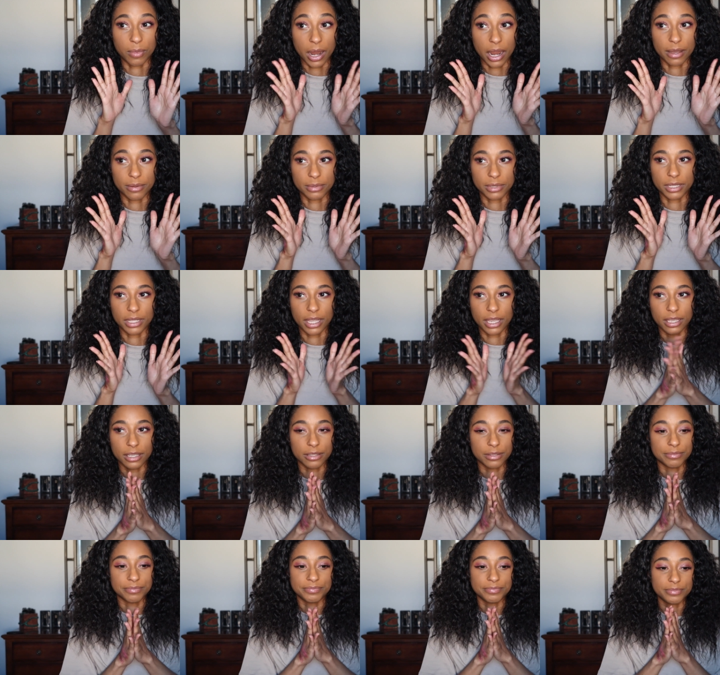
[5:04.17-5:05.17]
probably like
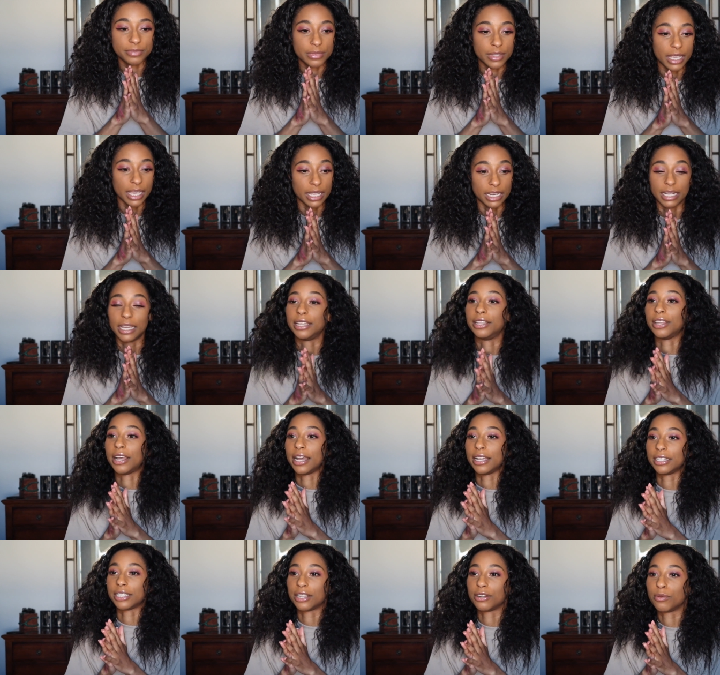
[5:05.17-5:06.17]
in other
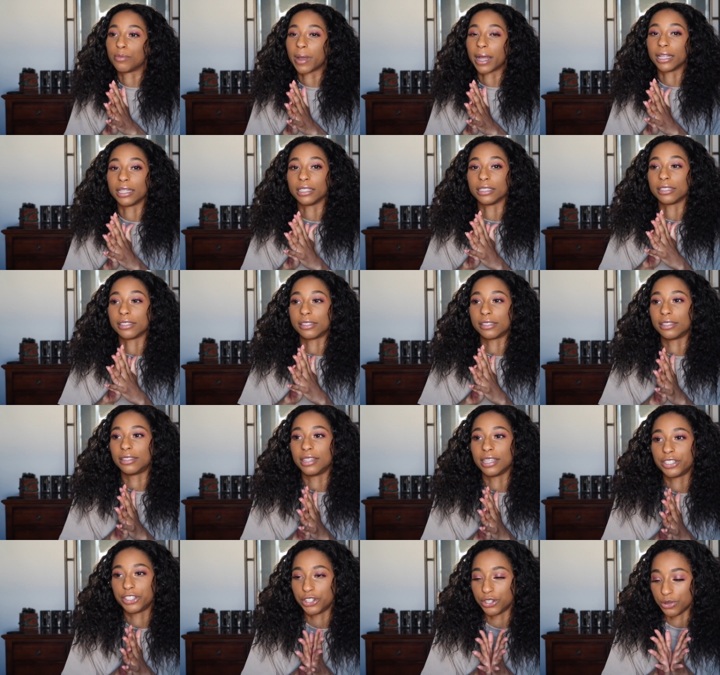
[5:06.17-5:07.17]
eyeshadow palettes
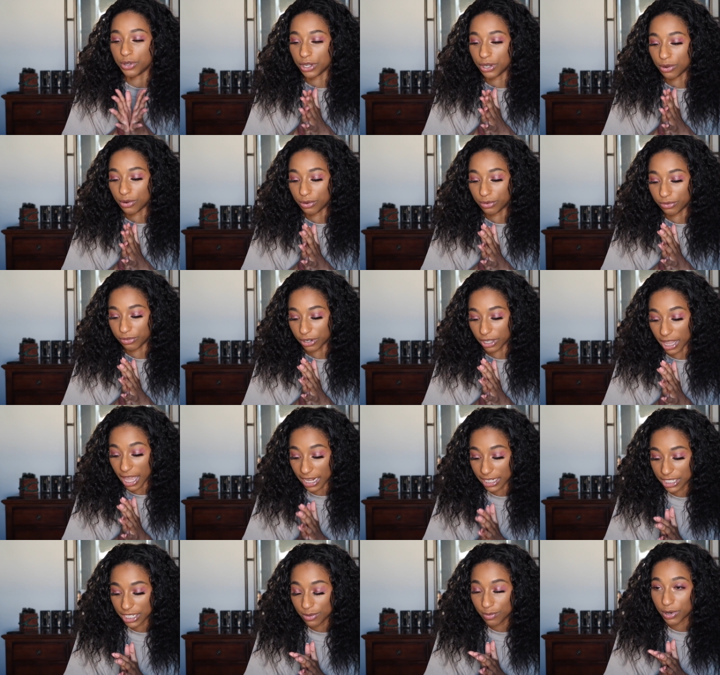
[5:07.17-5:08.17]
that you could own for a
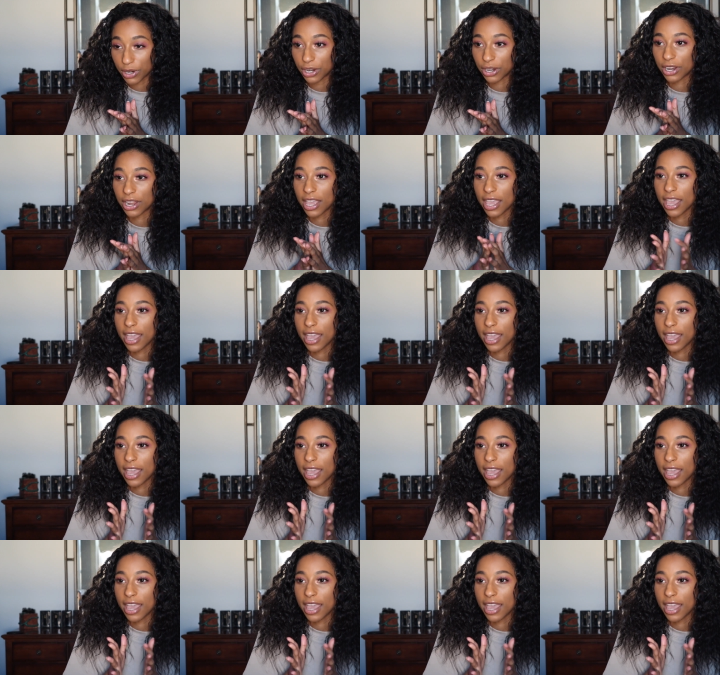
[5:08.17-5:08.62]
lot cheaper.